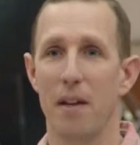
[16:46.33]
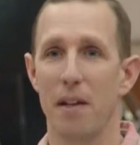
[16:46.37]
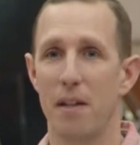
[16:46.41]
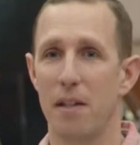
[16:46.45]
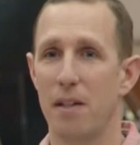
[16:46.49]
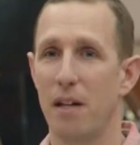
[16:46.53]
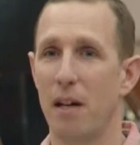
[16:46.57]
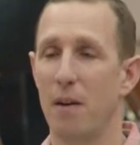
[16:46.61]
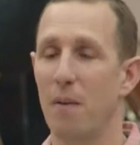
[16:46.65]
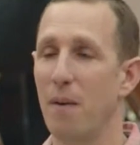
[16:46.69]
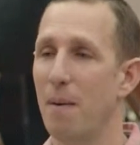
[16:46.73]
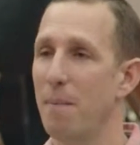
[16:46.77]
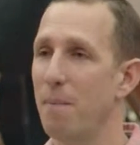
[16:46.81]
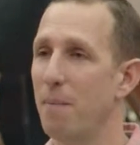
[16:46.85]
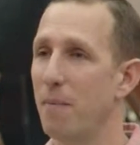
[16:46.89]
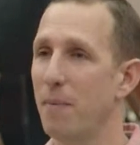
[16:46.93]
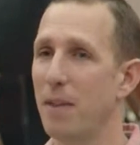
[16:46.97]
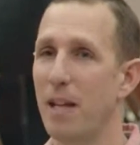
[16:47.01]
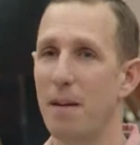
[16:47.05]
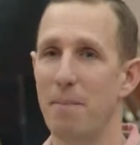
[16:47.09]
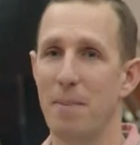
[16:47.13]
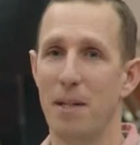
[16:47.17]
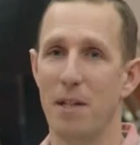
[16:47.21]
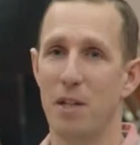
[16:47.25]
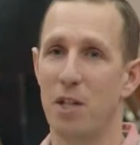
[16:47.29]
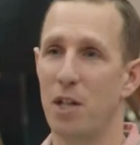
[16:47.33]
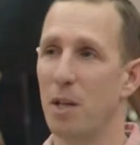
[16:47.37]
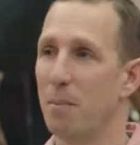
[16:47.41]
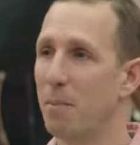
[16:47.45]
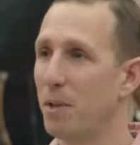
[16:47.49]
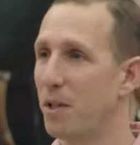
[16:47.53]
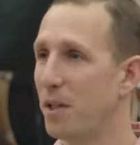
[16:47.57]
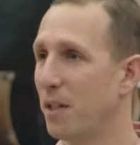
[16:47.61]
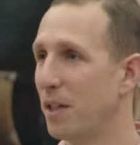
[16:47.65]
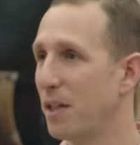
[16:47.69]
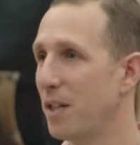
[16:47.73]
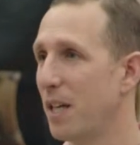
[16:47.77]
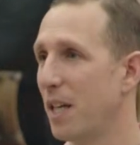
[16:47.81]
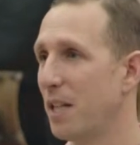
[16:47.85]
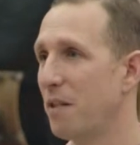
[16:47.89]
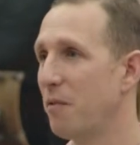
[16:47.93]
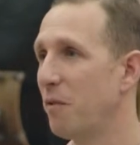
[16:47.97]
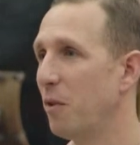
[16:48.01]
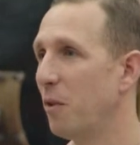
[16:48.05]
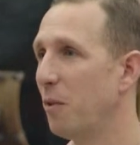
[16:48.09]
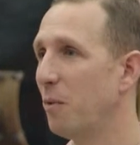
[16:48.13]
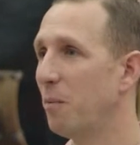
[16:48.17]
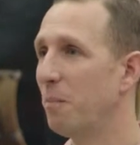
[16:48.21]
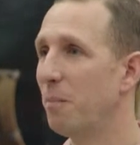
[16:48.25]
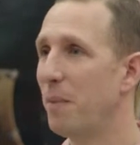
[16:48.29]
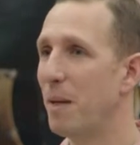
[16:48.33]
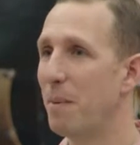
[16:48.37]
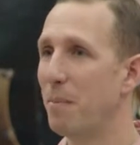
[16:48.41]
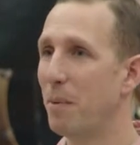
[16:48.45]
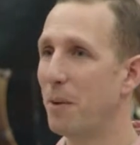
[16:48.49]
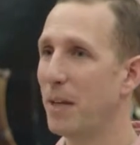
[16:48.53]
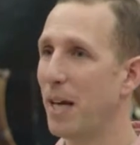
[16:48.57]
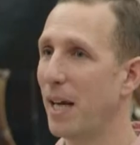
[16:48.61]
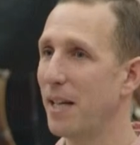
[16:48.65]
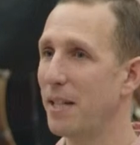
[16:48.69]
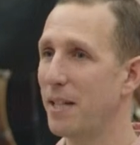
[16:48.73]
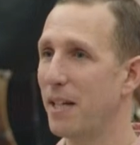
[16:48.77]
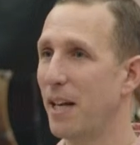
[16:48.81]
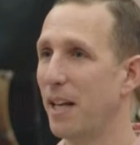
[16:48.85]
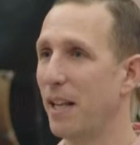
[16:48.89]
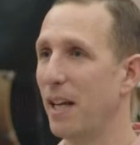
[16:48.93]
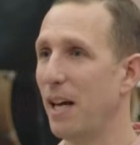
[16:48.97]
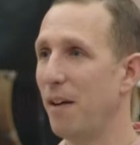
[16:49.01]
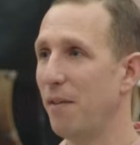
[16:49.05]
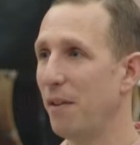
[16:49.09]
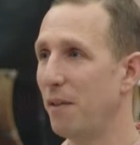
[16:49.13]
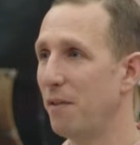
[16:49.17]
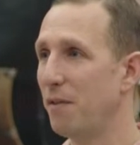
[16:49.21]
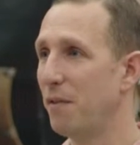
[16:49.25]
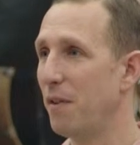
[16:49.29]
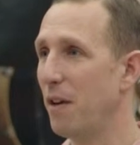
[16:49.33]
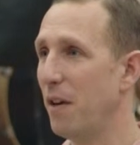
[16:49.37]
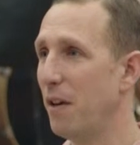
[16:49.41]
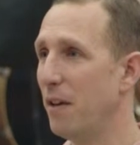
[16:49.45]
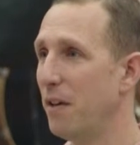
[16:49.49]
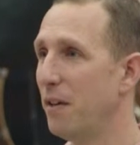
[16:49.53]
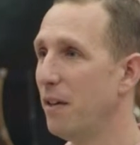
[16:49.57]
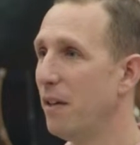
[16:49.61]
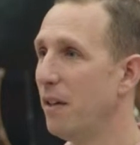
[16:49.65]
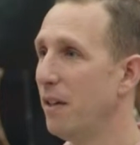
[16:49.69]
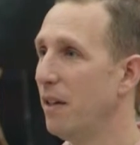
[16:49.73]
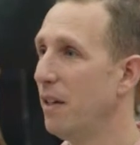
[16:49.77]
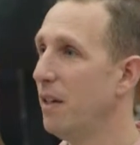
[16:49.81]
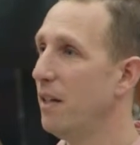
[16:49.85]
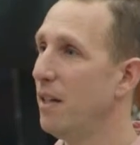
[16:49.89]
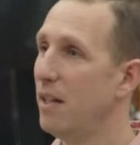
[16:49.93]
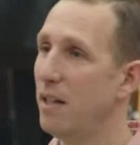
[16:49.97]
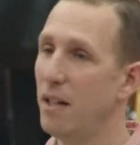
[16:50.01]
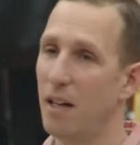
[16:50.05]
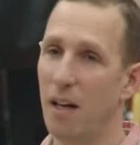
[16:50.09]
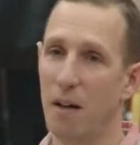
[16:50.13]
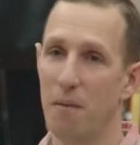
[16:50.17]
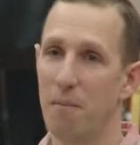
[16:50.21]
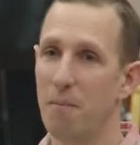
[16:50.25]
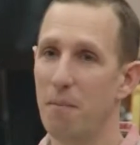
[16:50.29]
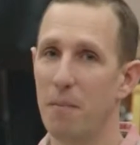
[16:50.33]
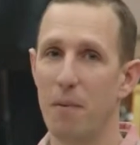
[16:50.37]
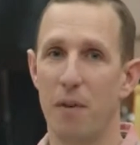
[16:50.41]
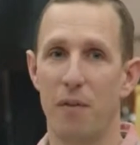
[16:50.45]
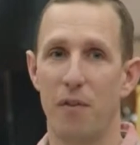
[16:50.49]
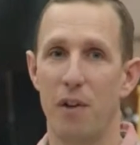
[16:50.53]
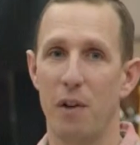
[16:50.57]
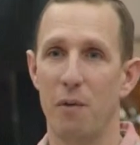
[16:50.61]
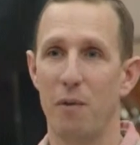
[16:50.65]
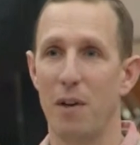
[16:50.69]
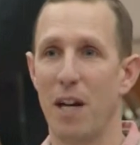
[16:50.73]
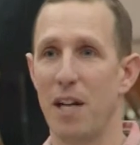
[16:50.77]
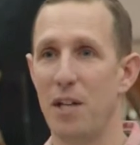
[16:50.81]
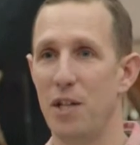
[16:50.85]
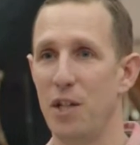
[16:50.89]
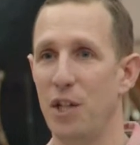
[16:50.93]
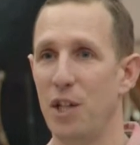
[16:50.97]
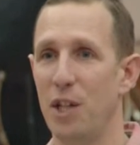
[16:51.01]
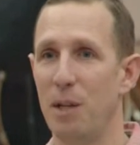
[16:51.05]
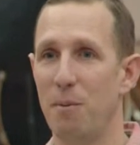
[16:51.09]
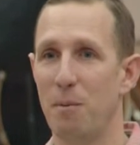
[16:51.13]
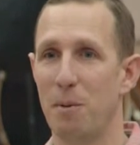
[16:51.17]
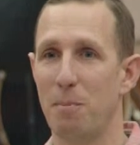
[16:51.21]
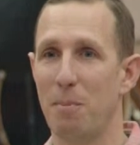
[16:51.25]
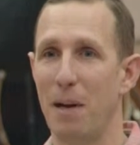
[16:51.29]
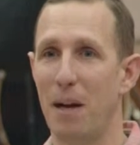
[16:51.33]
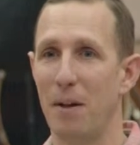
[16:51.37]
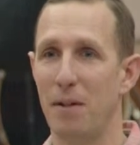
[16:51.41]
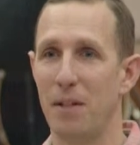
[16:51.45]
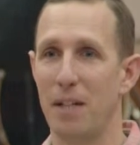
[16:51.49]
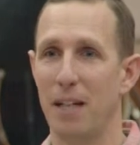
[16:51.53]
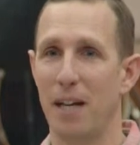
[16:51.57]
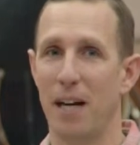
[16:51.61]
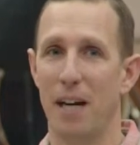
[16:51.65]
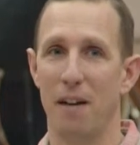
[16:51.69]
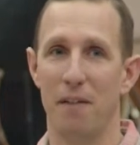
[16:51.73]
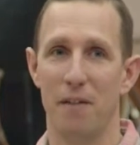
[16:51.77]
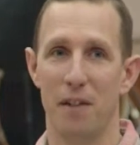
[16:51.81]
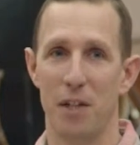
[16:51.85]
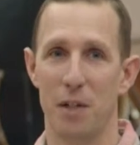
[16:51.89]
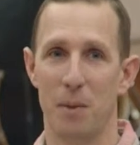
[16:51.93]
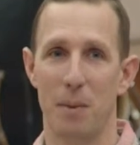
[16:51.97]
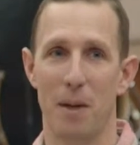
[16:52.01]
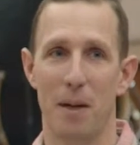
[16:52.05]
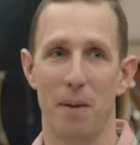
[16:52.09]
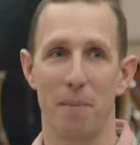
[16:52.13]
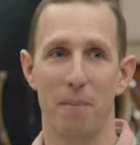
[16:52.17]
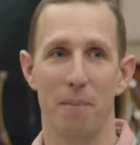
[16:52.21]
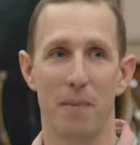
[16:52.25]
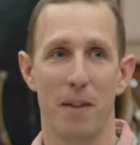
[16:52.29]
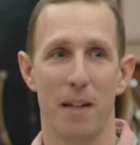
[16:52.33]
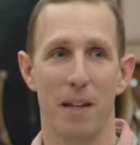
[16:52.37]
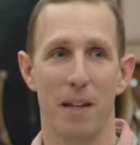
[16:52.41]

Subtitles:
So they've been super successful, people getting together, having fun, a few relationships spouted out of it as well.